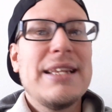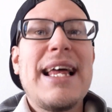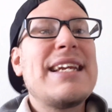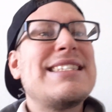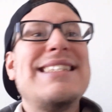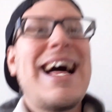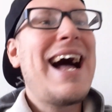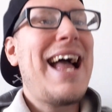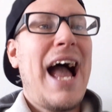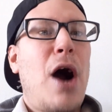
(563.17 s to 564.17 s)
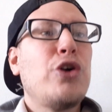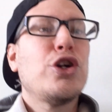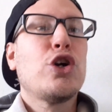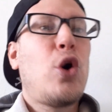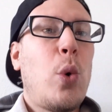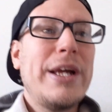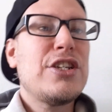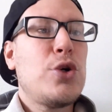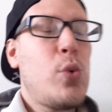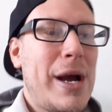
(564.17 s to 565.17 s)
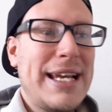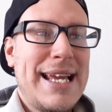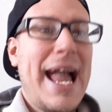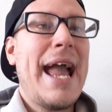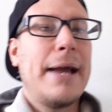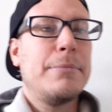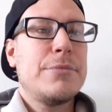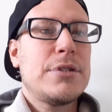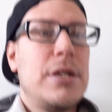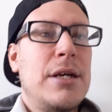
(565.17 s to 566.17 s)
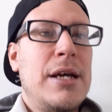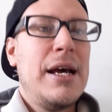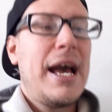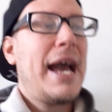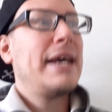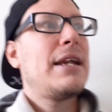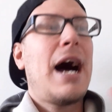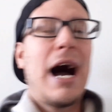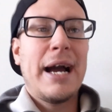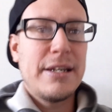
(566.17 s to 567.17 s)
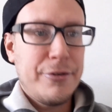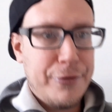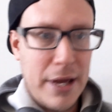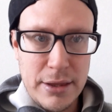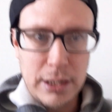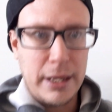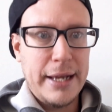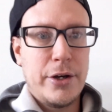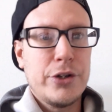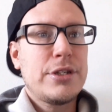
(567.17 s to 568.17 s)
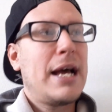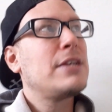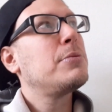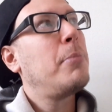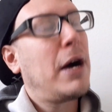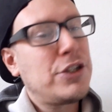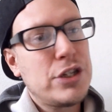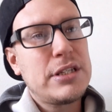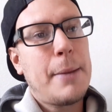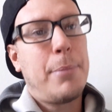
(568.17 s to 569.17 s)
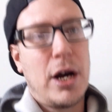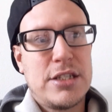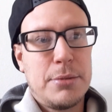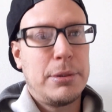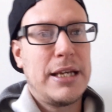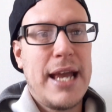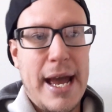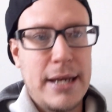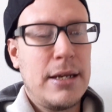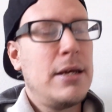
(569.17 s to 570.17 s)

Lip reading: That is not how you're going to win games. And I defend the Lakers as much as I possibly can.